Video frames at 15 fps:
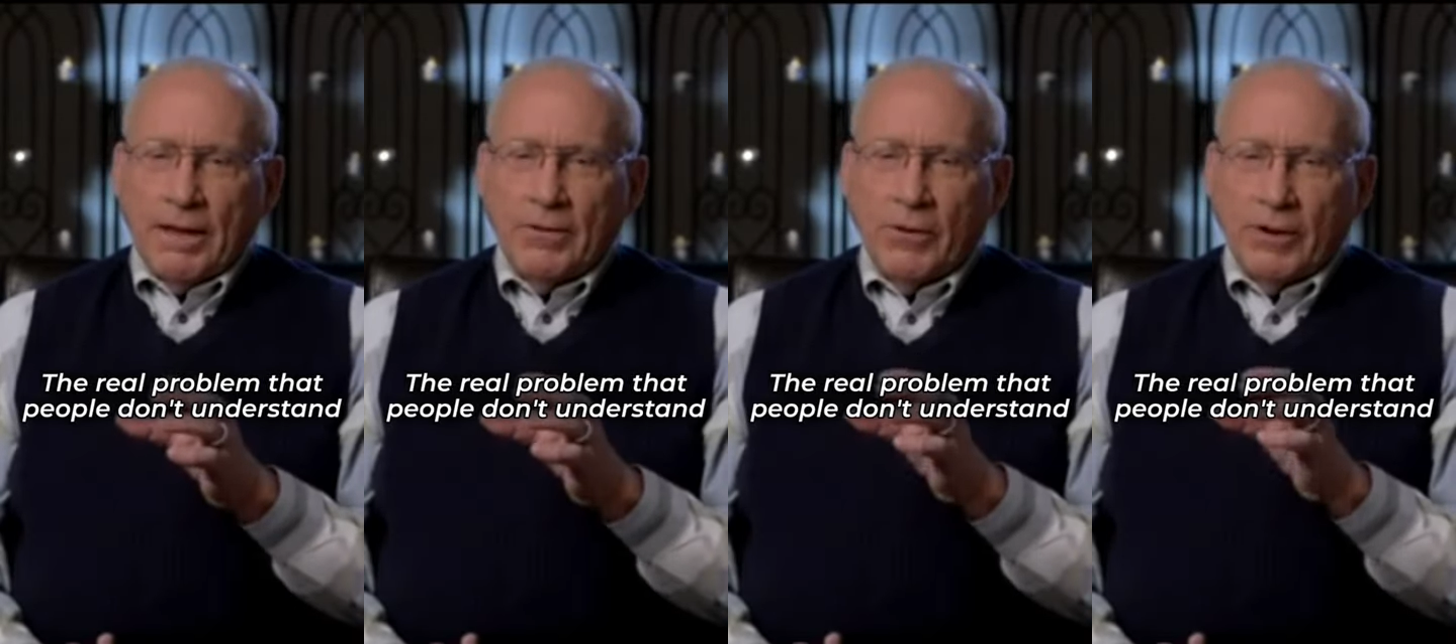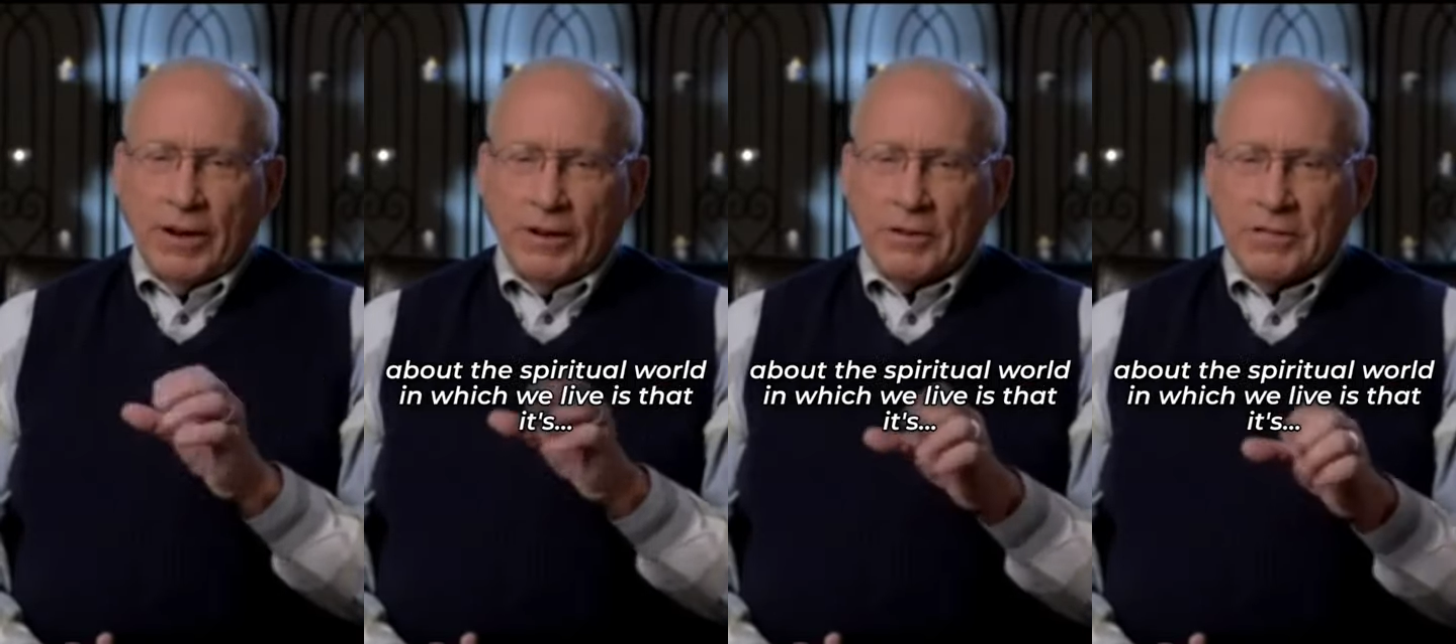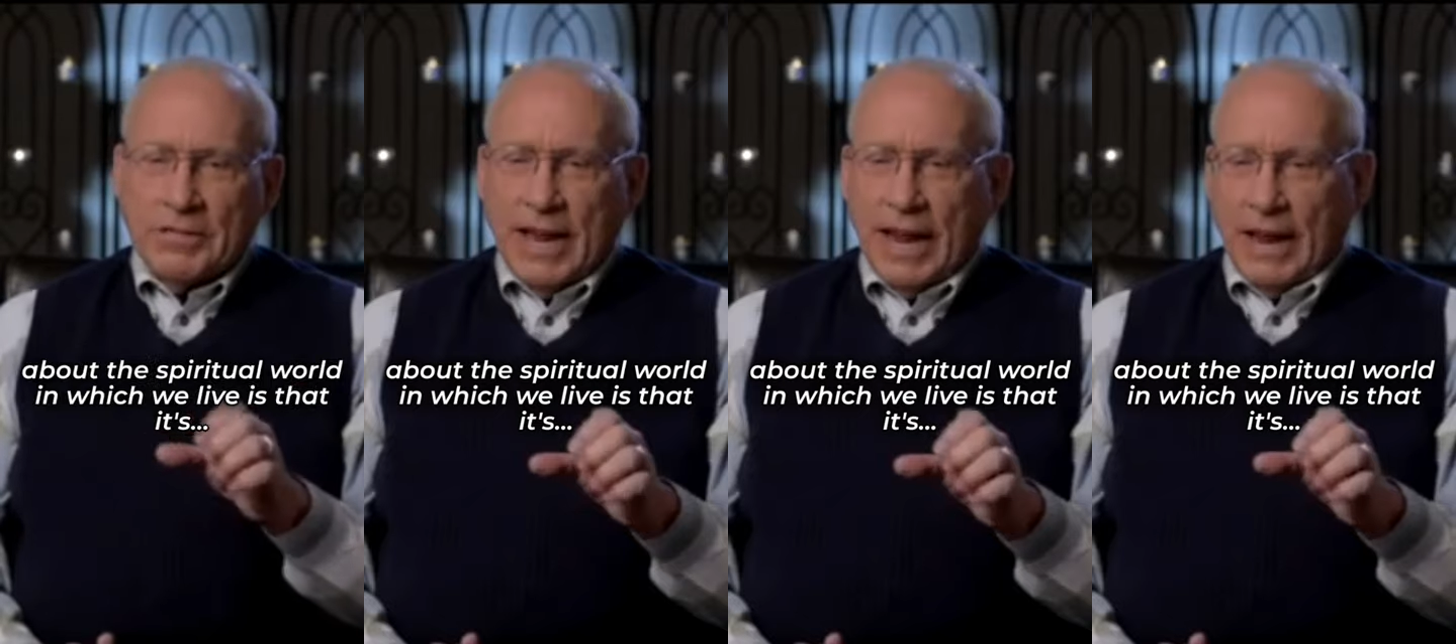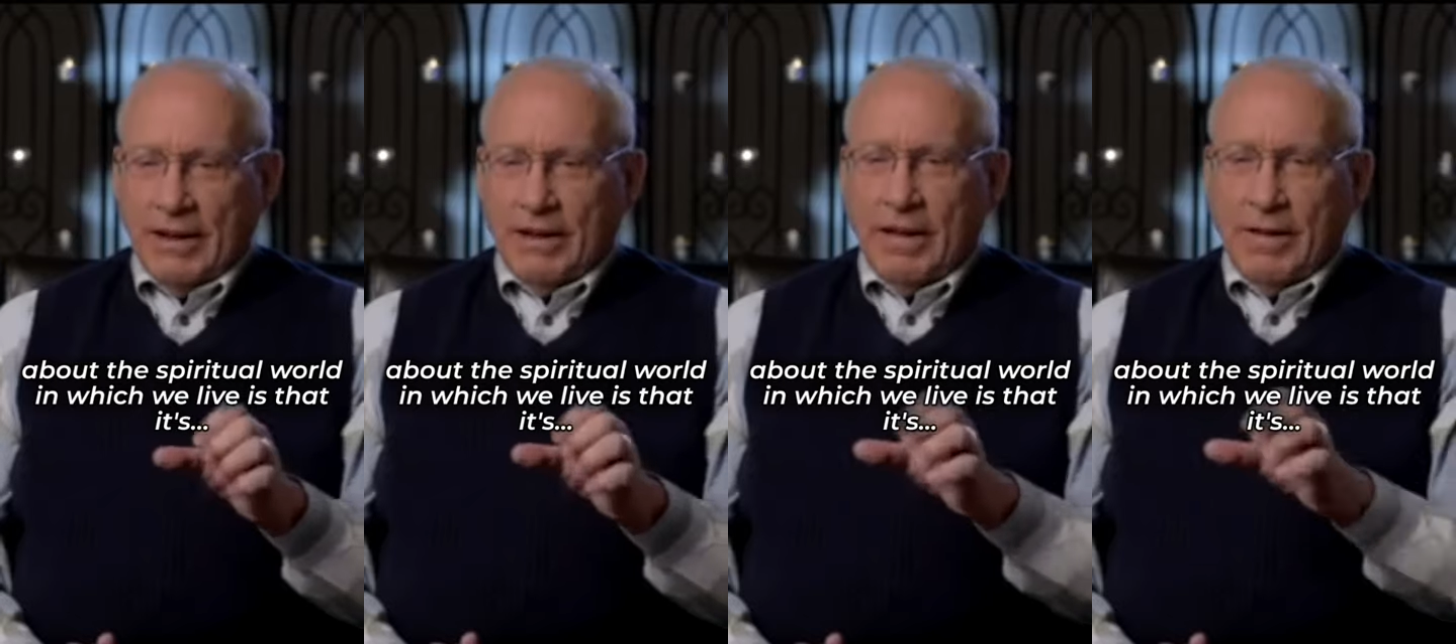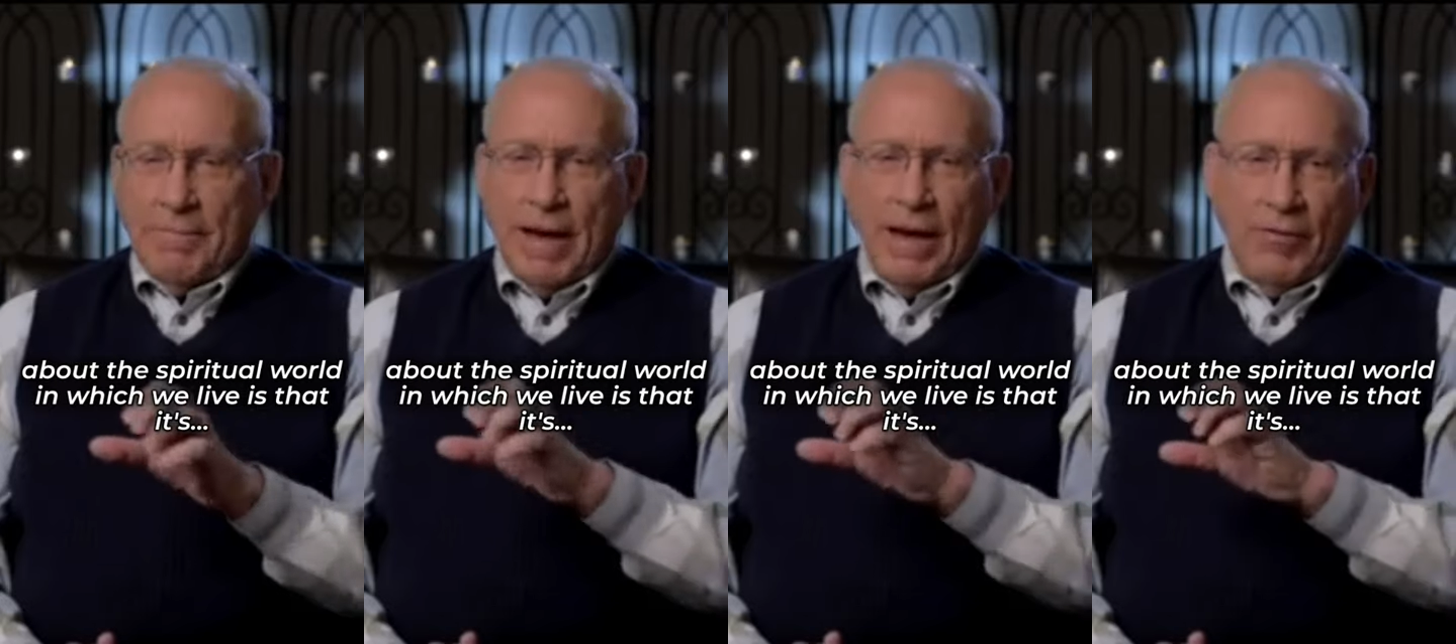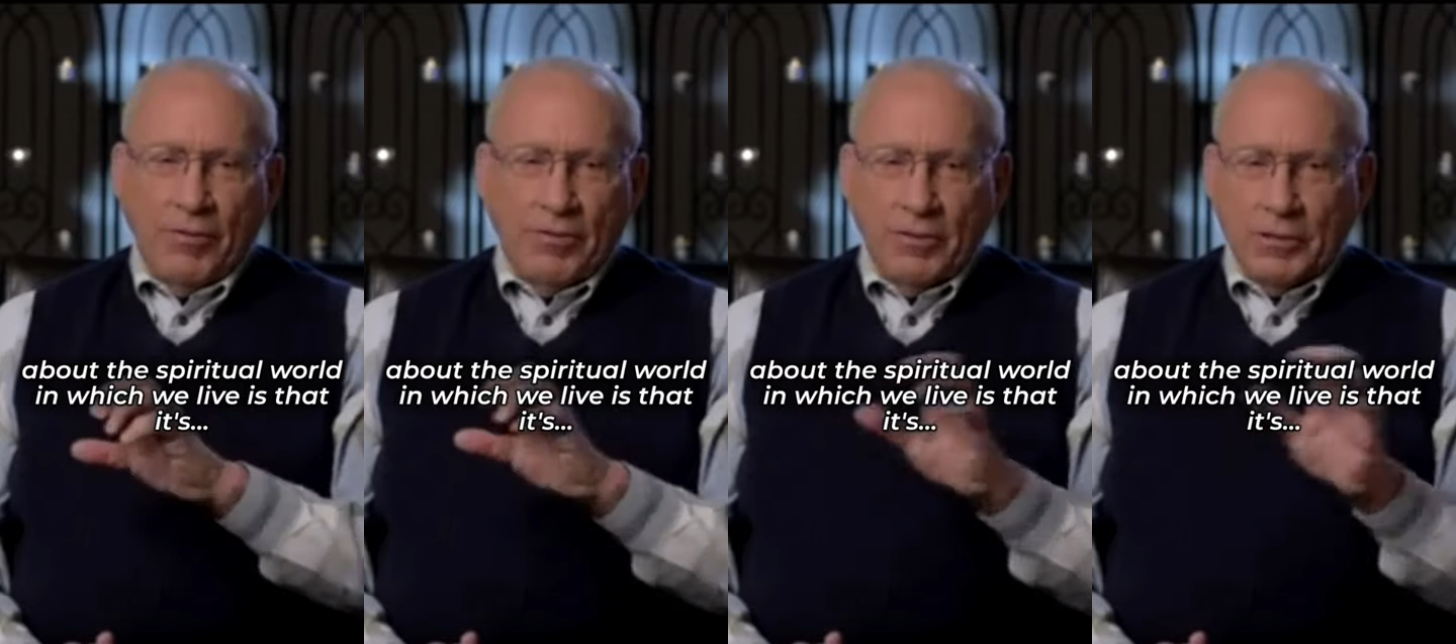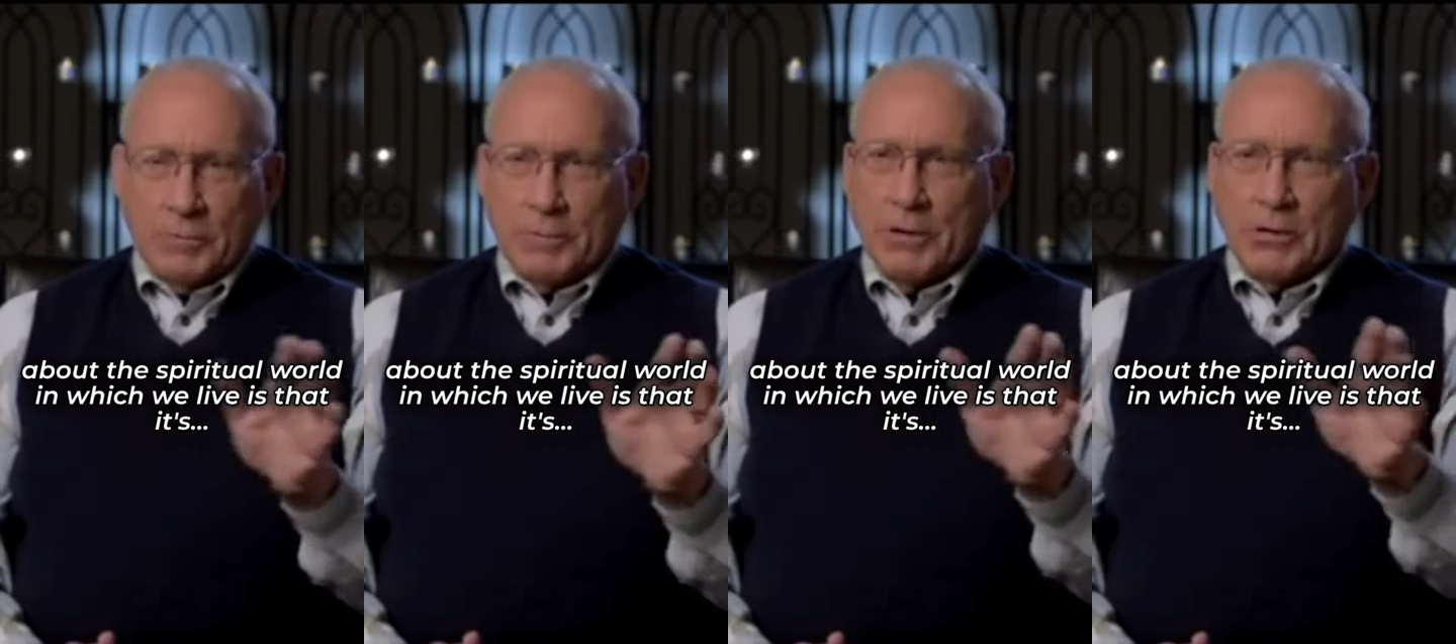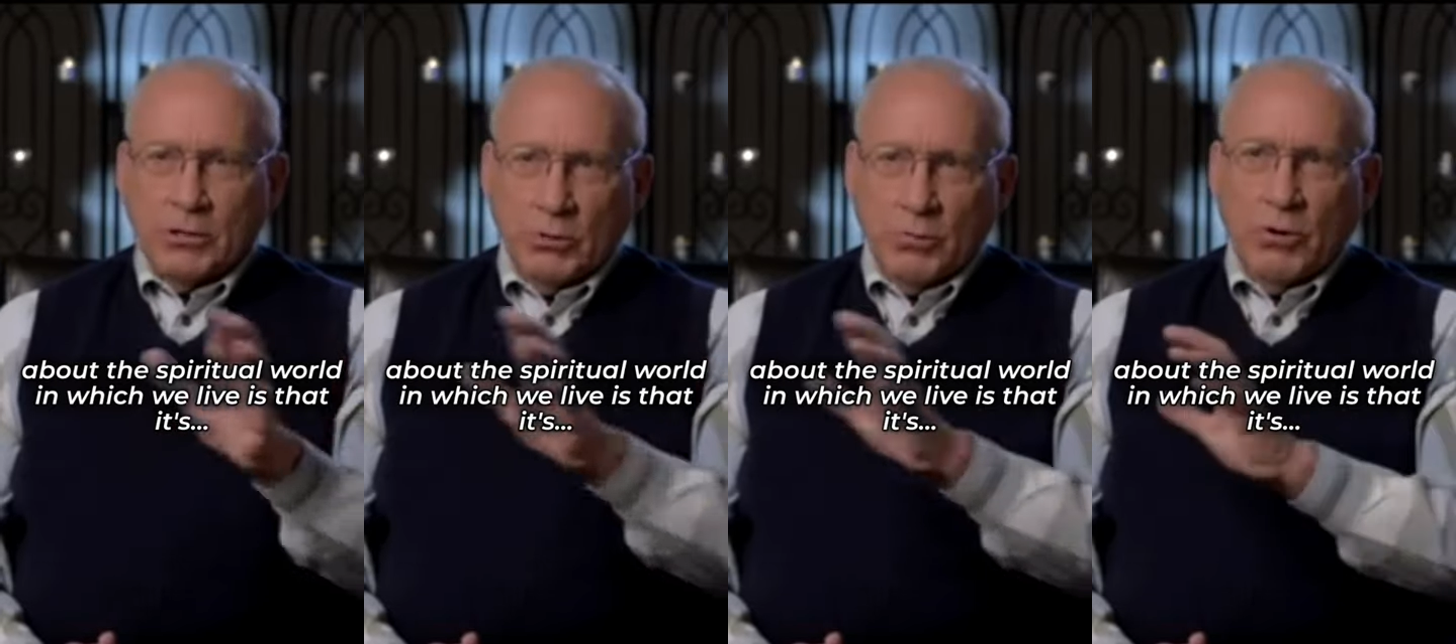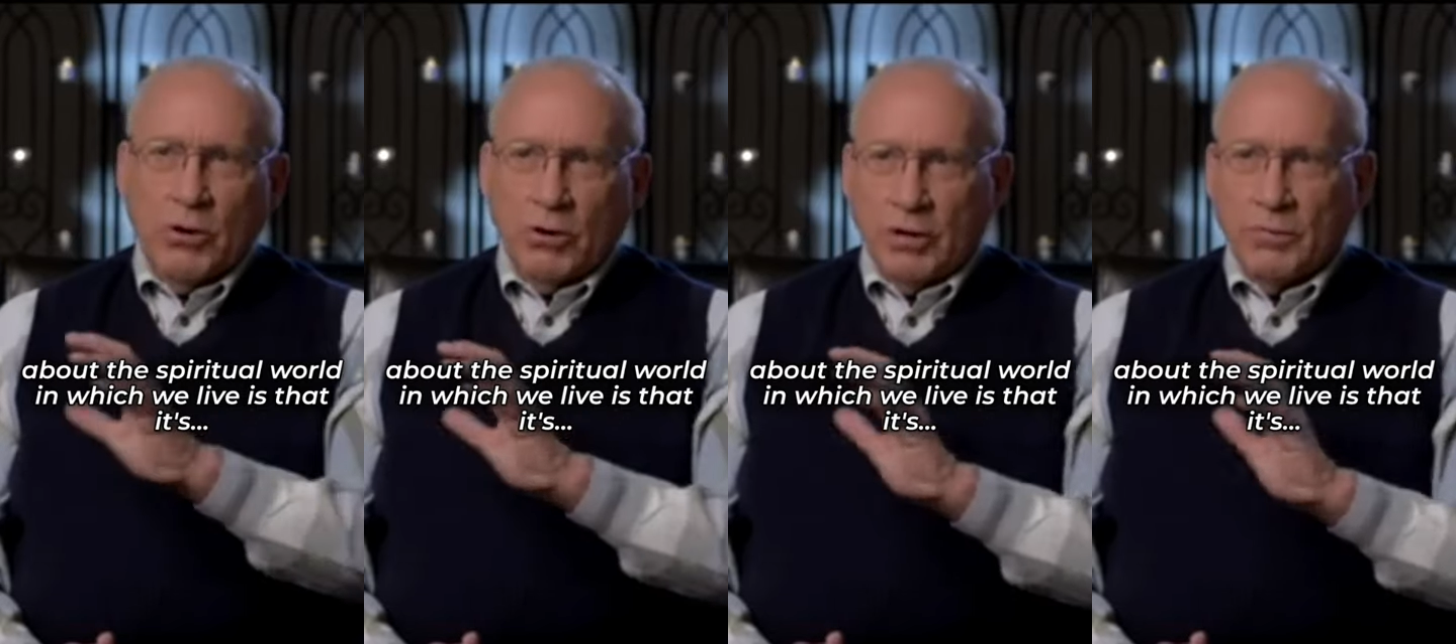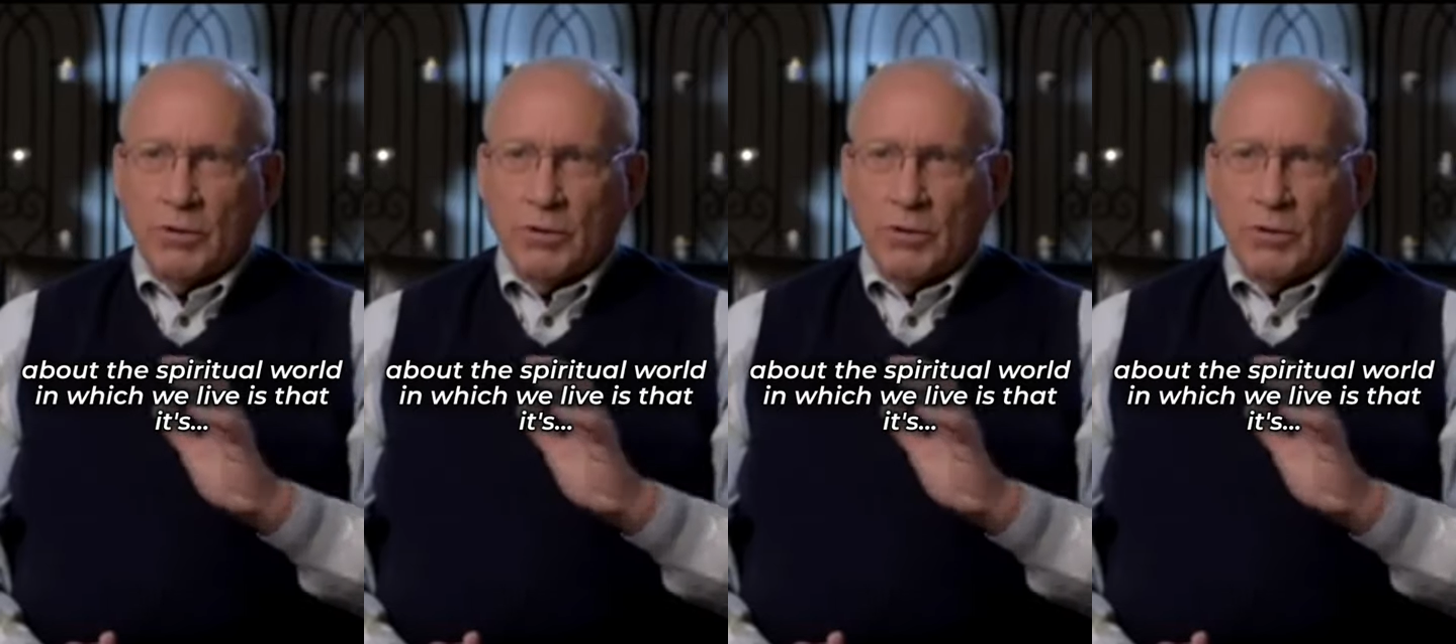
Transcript: don't understand about the spiritual world